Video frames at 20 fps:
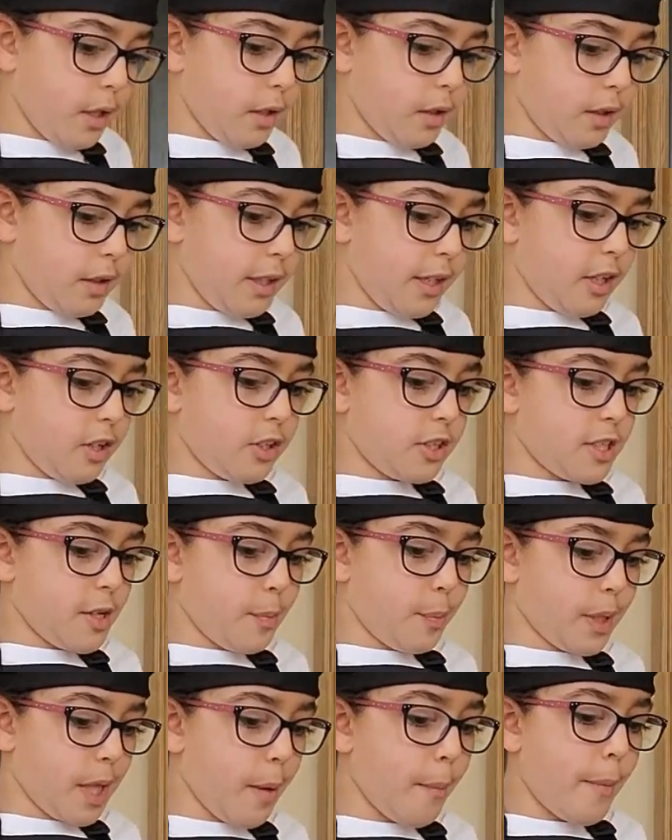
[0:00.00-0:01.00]
milliliters
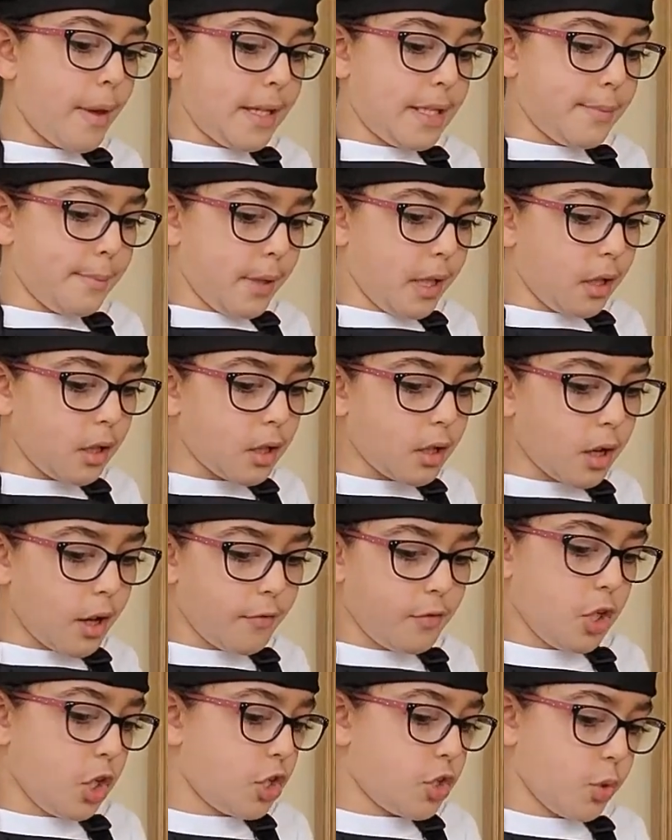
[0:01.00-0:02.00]
of plant-based milk
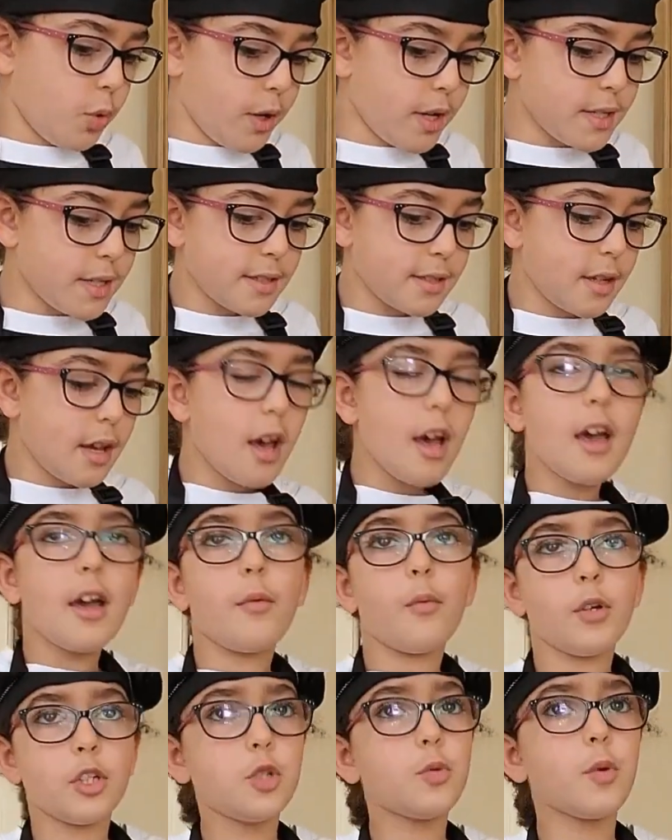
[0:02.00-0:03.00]
of your choice,
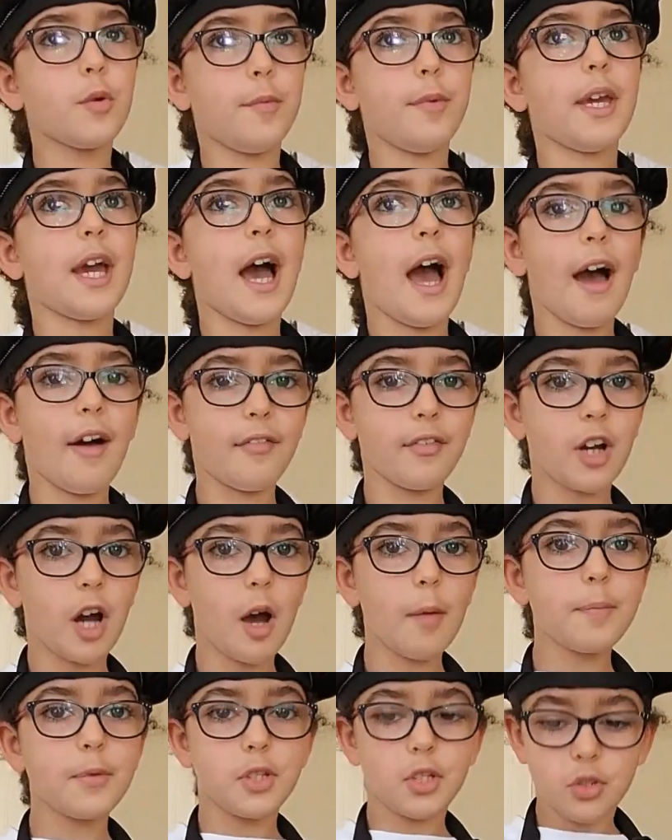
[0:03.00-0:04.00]
which would be a 1/2
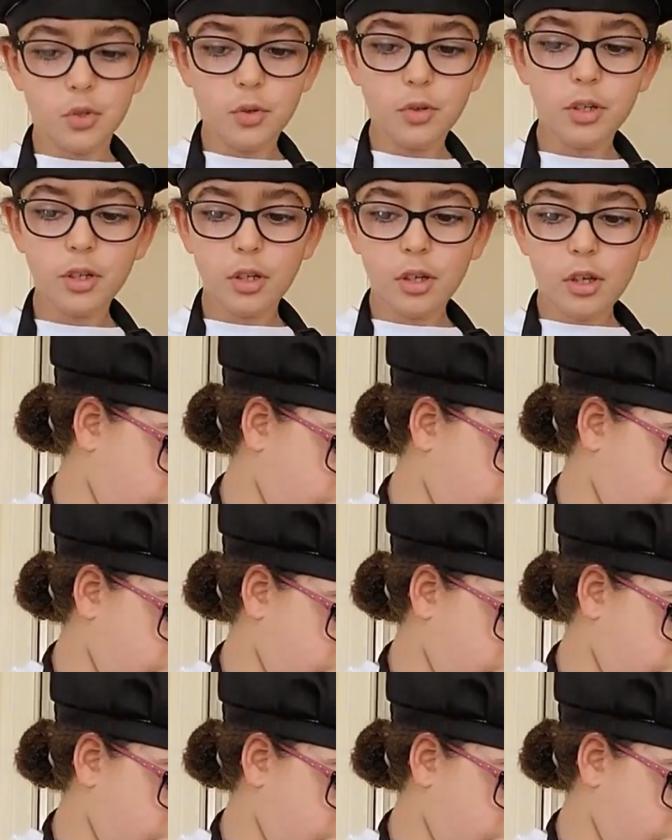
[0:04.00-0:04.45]
cup too,